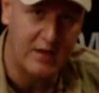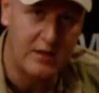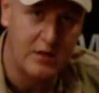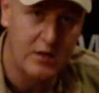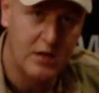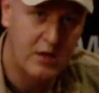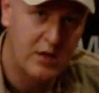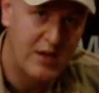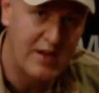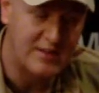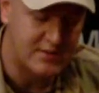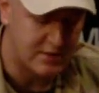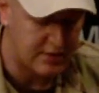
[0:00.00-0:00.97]
key
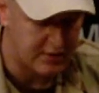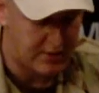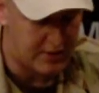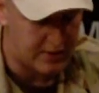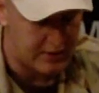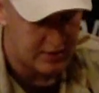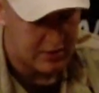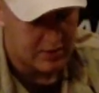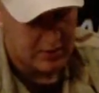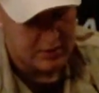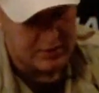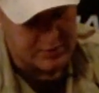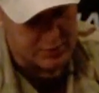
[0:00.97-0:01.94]
inside there.
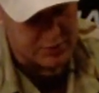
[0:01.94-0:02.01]
Now